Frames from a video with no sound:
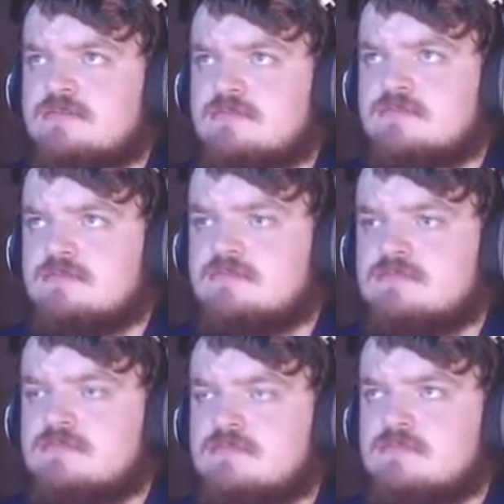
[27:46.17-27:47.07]

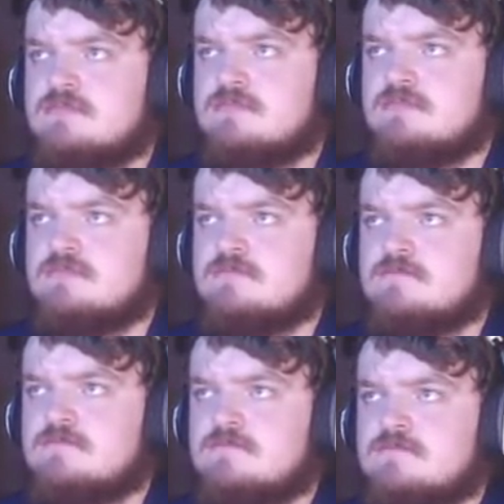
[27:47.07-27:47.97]

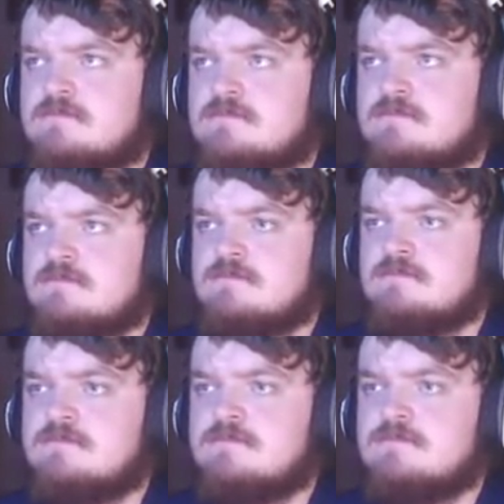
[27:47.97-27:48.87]

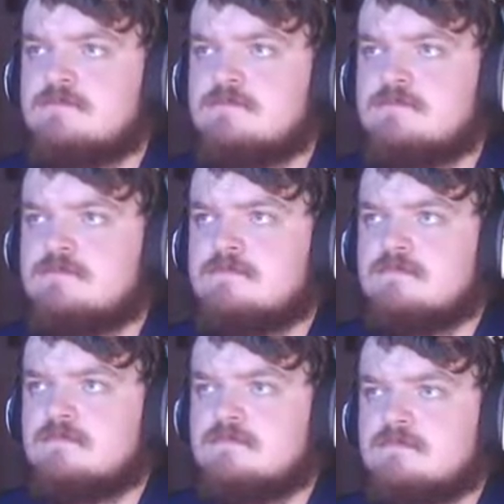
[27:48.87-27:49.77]

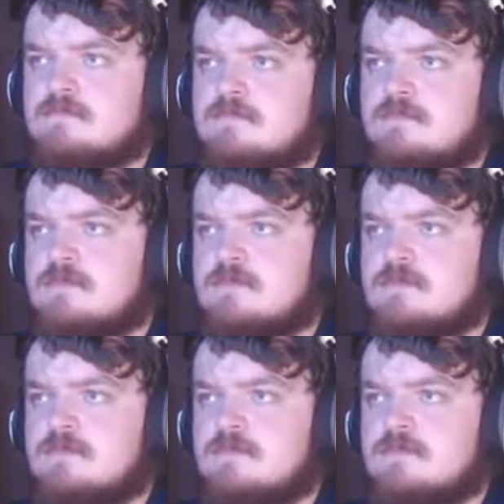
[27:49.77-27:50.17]
[no speech]